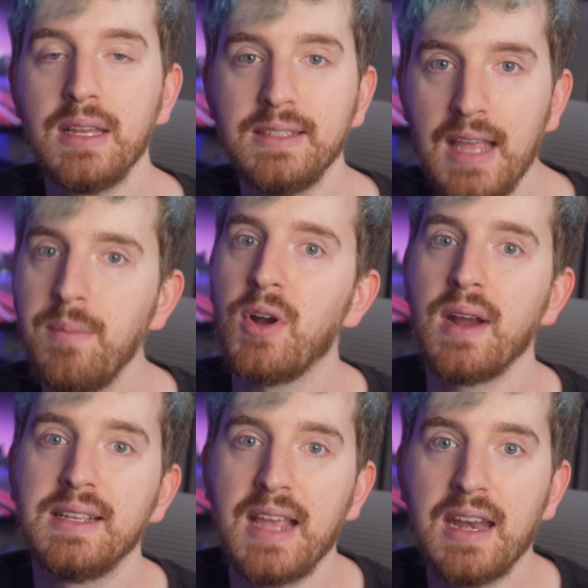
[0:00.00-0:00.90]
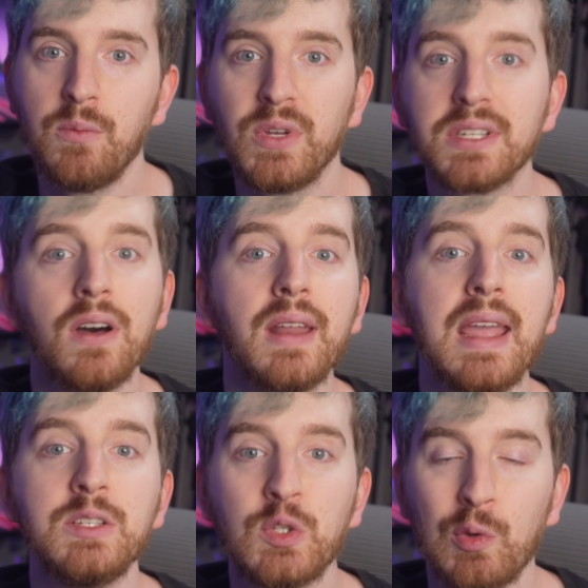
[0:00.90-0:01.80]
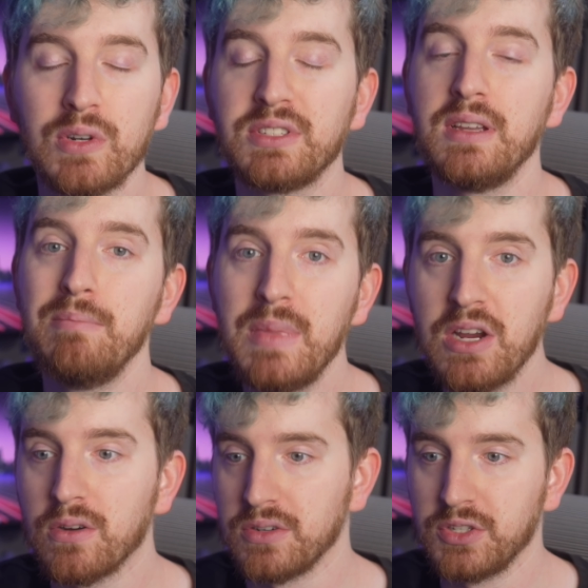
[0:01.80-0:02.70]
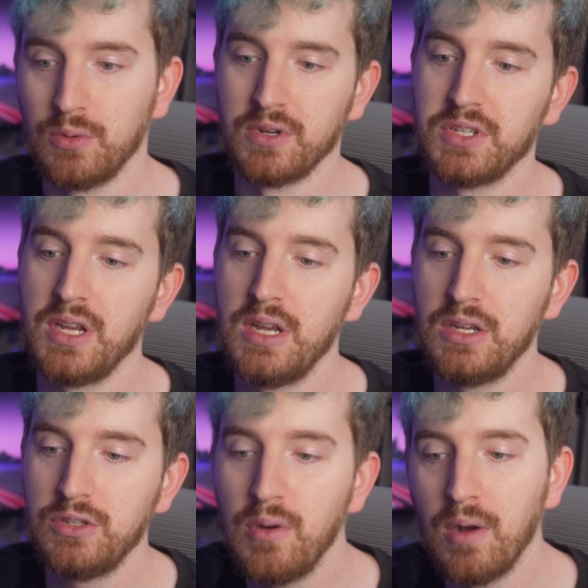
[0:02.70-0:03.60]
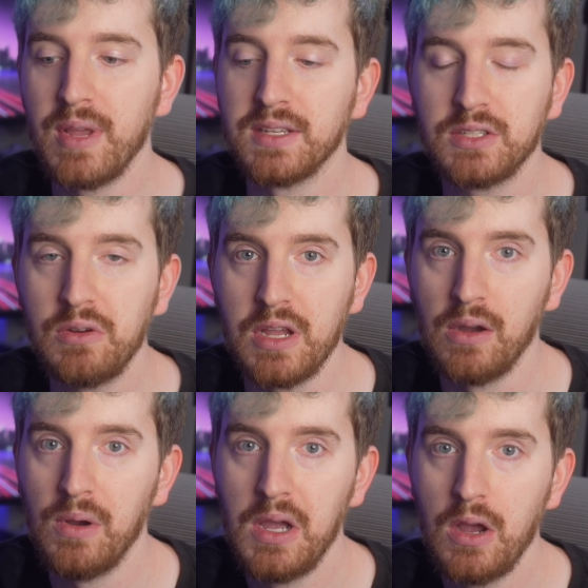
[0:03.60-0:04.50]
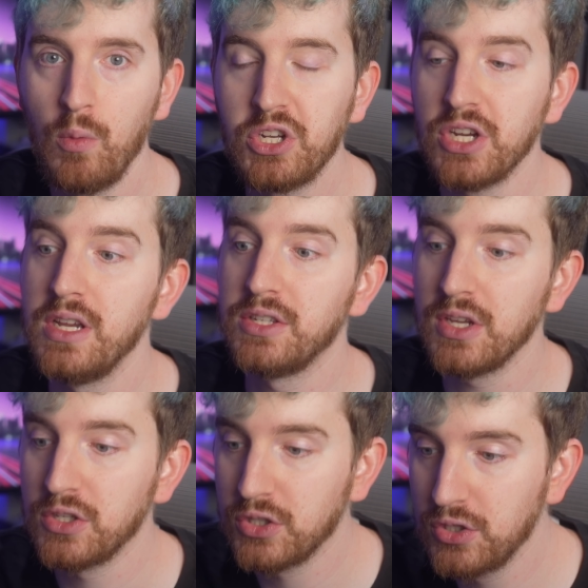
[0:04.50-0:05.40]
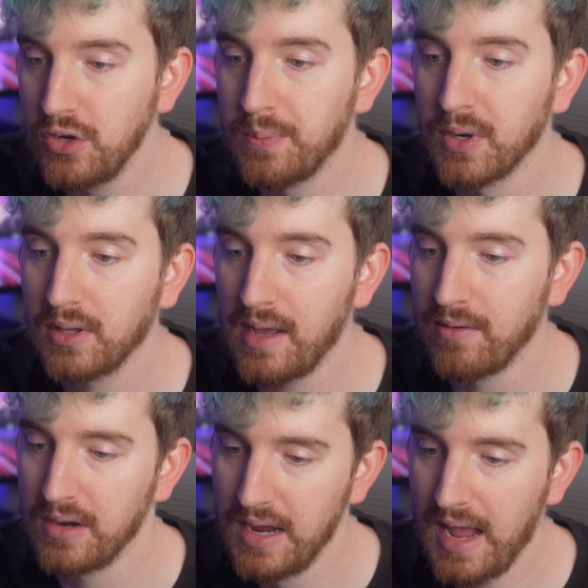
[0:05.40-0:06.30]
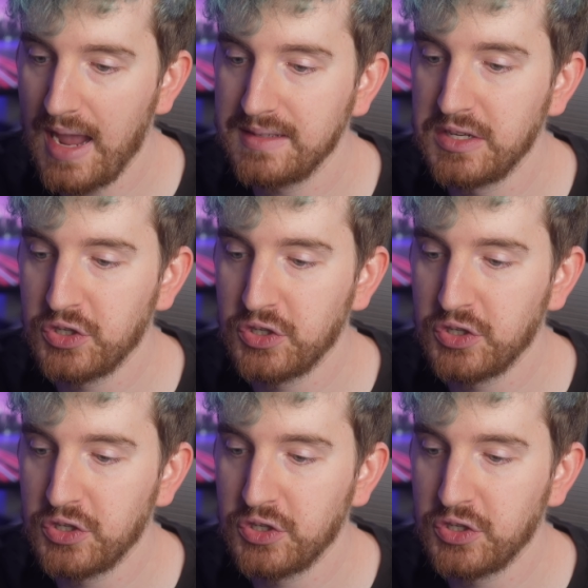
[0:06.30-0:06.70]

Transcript: Xaymar has added what's called a source mirror source to OBS Studio, which is super clever, as it